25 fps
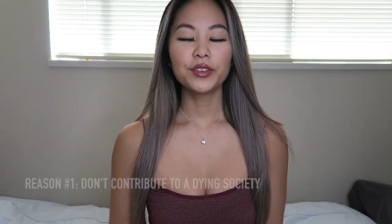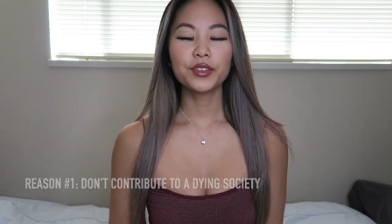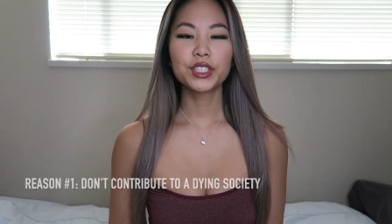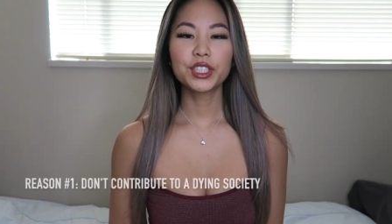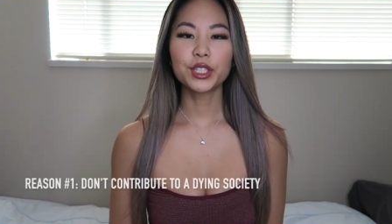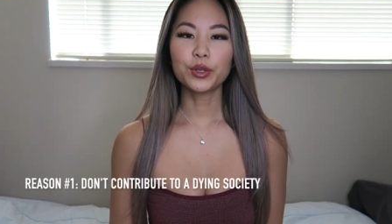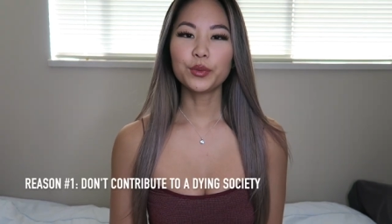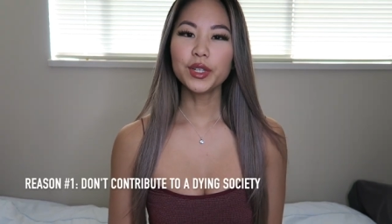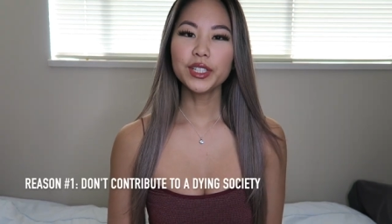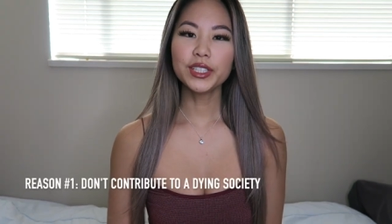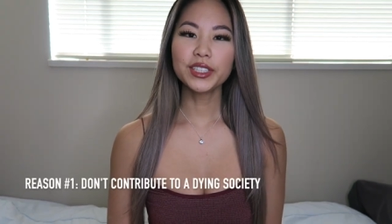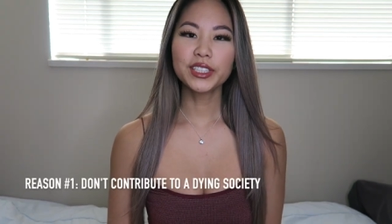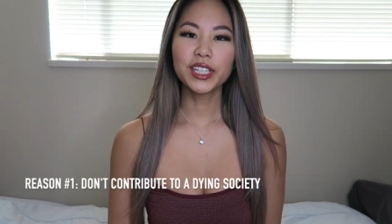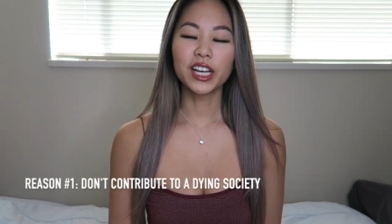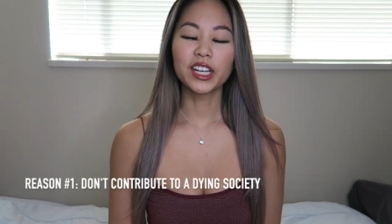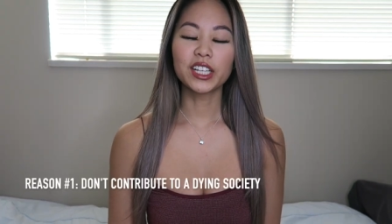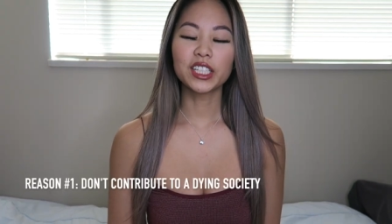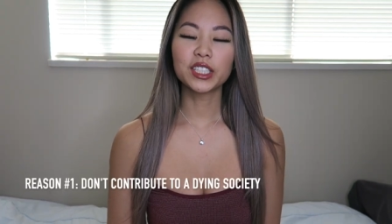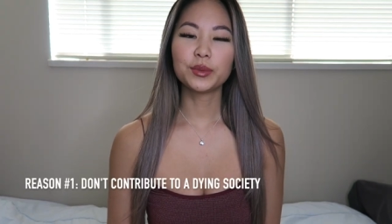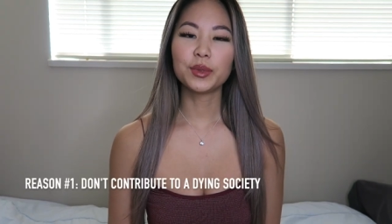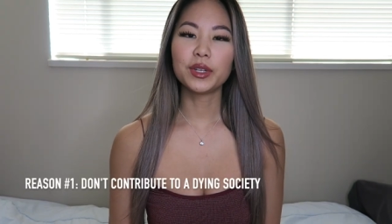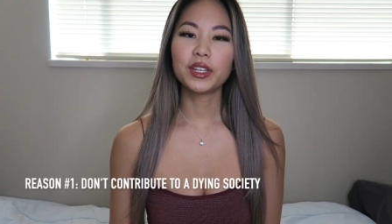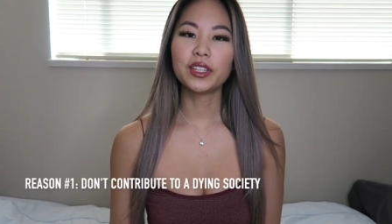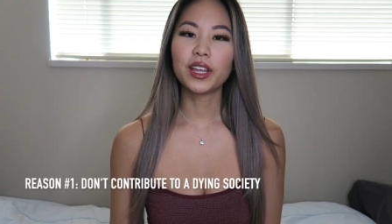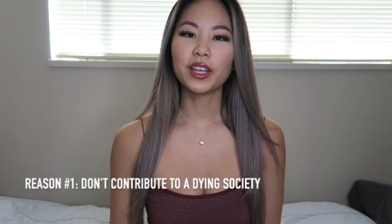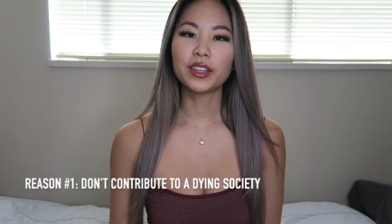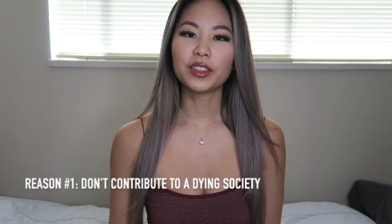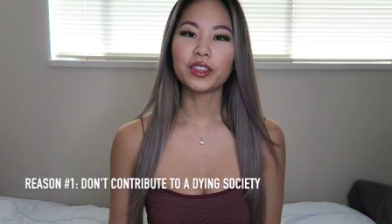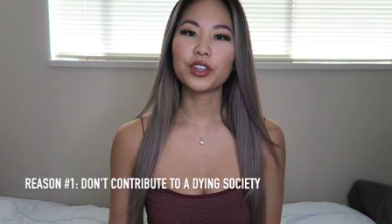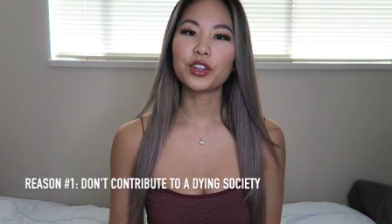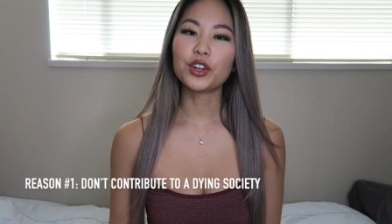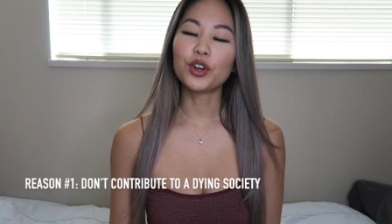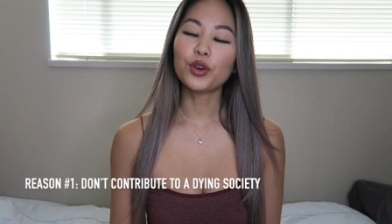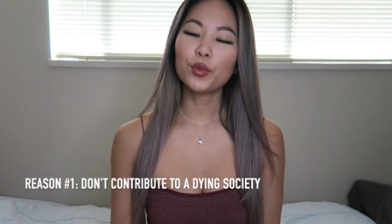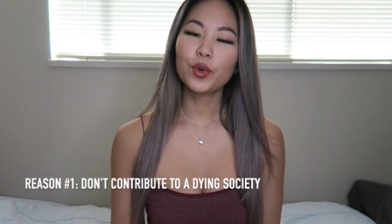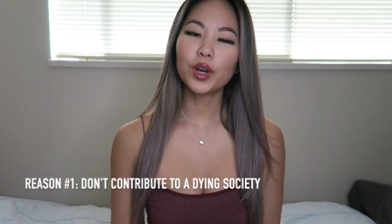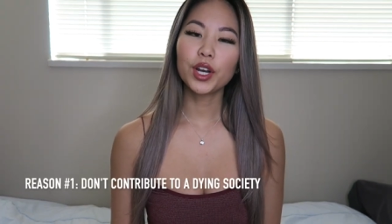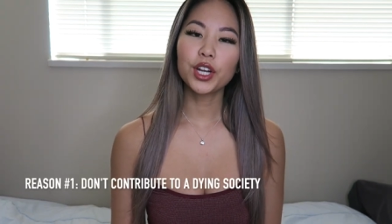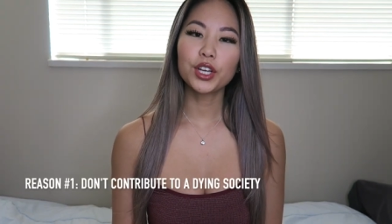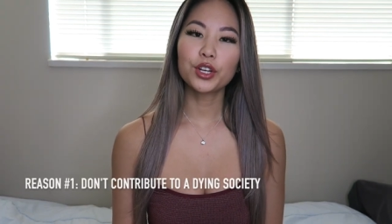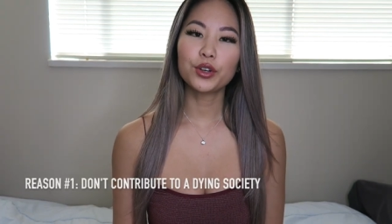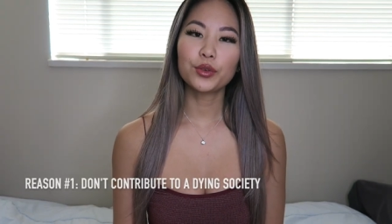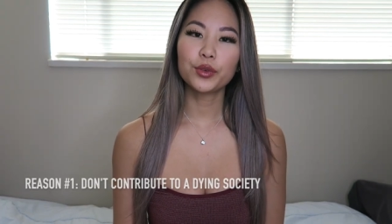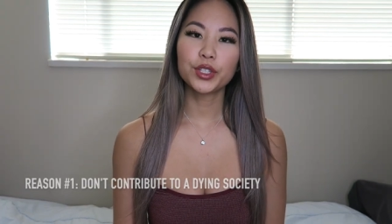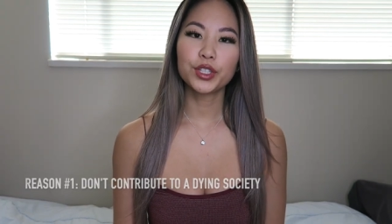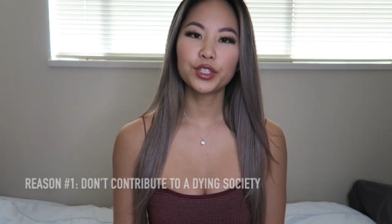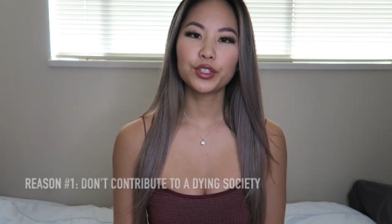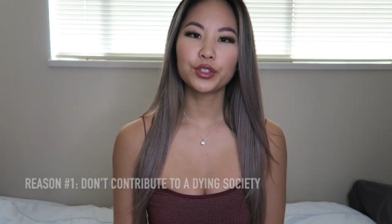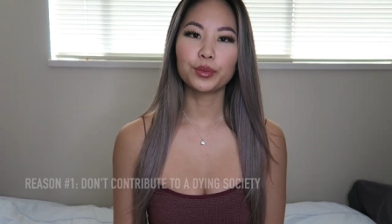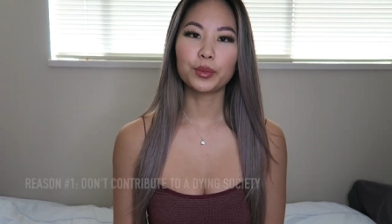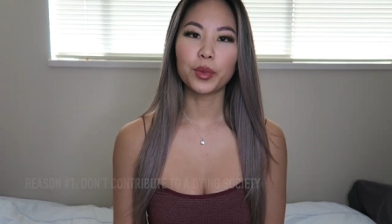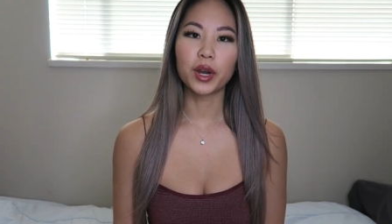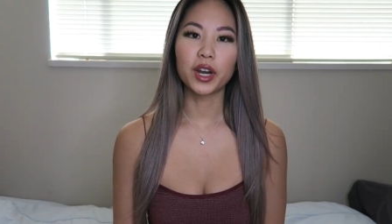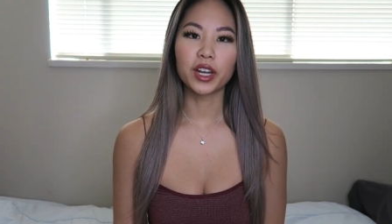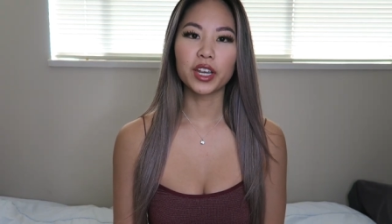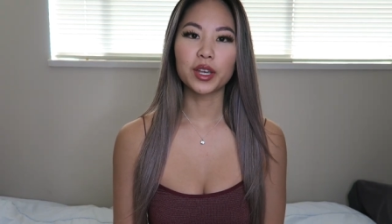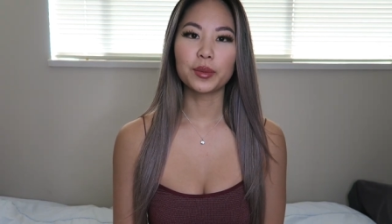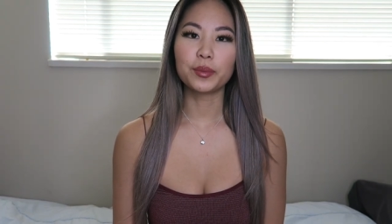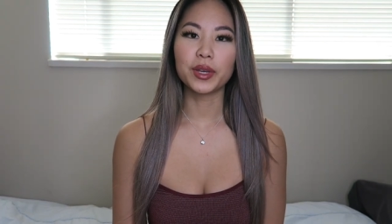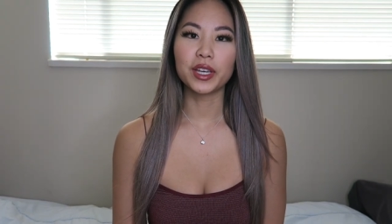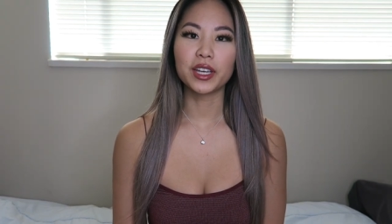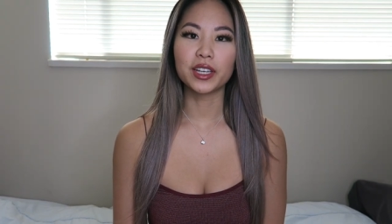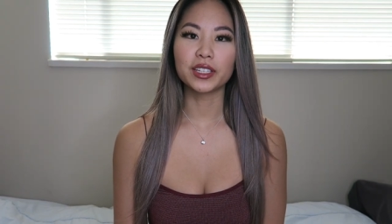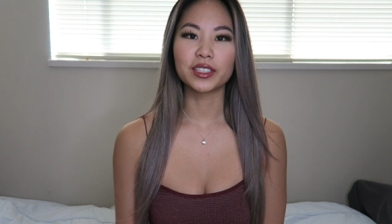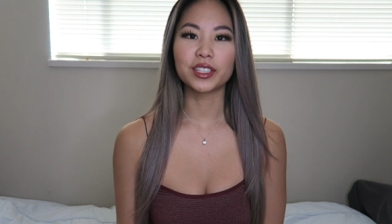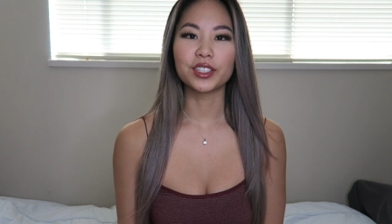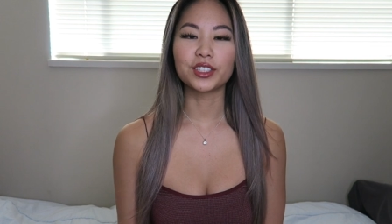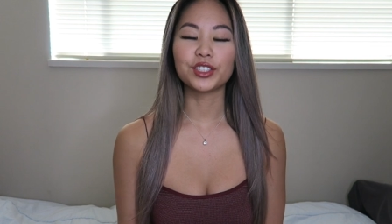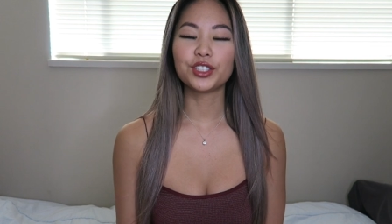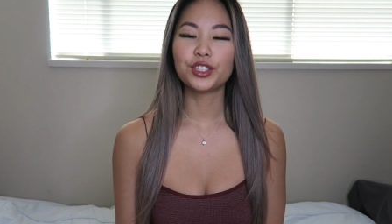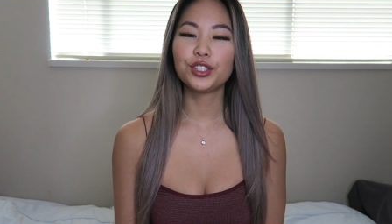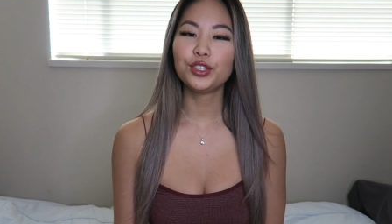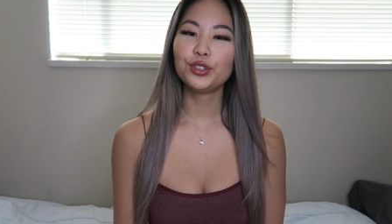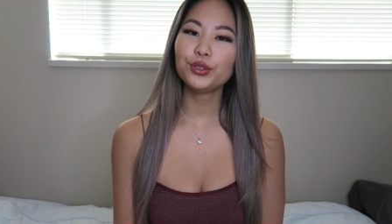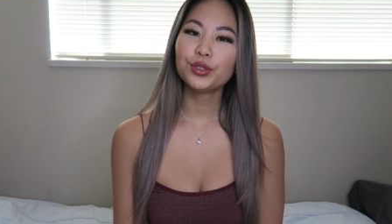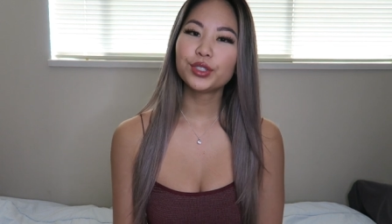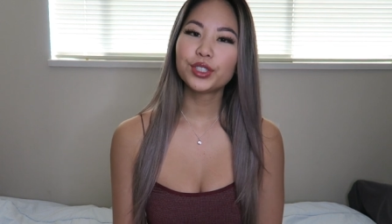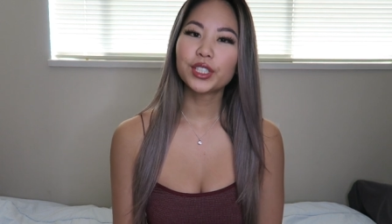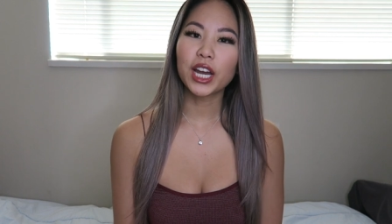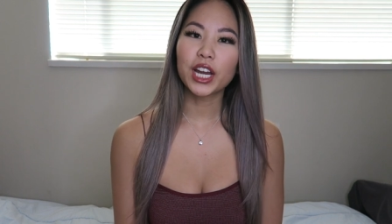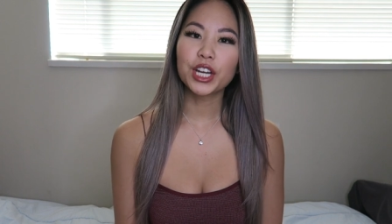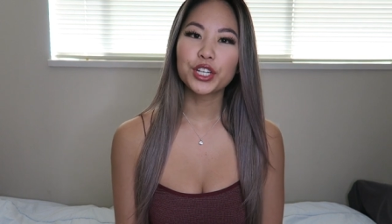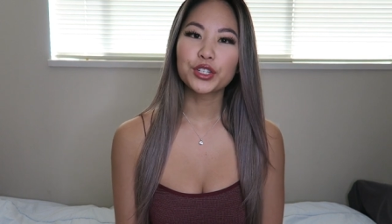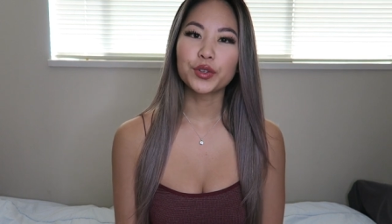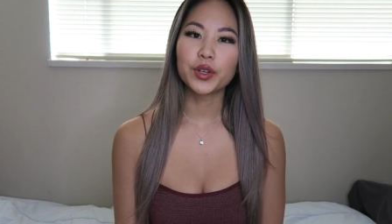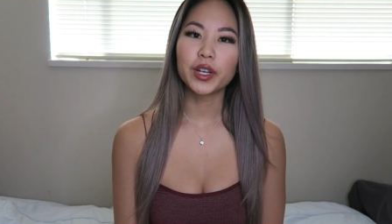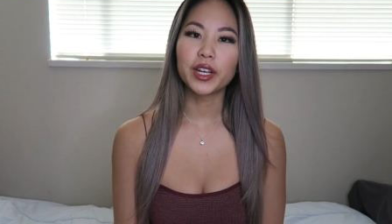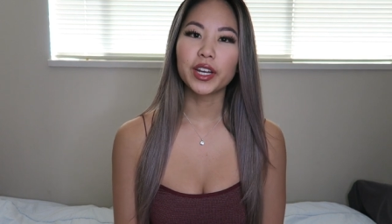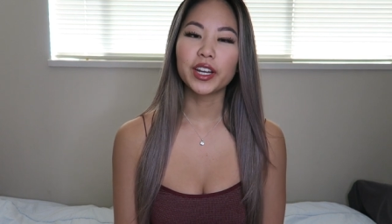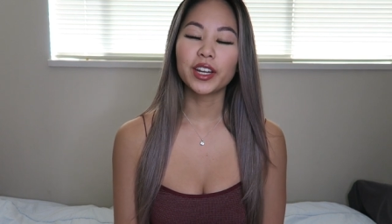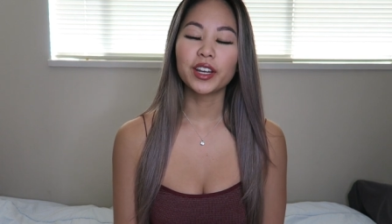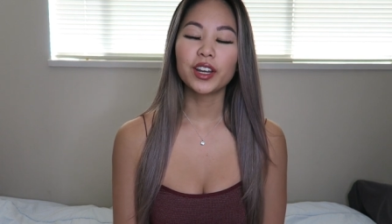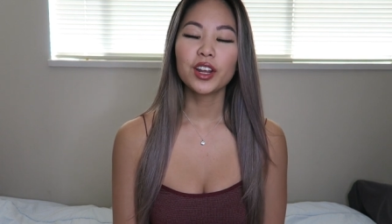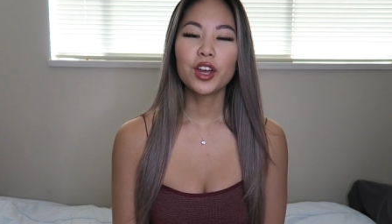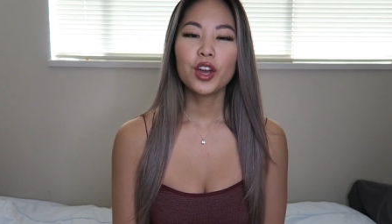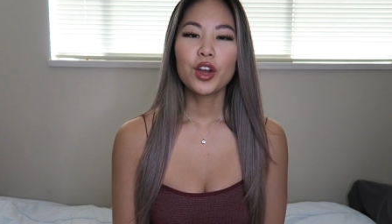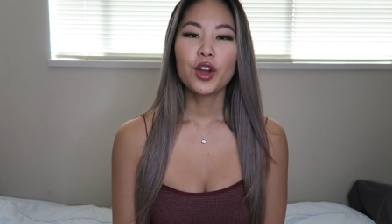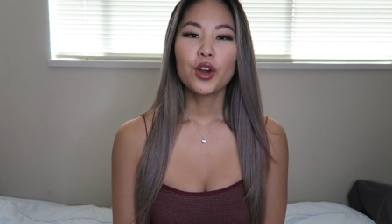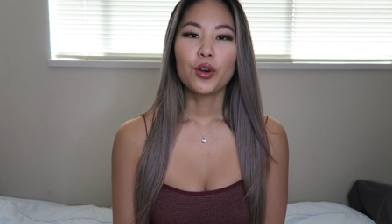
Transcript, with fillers: If someone tells me that they don't want to go into a market because it's too saturated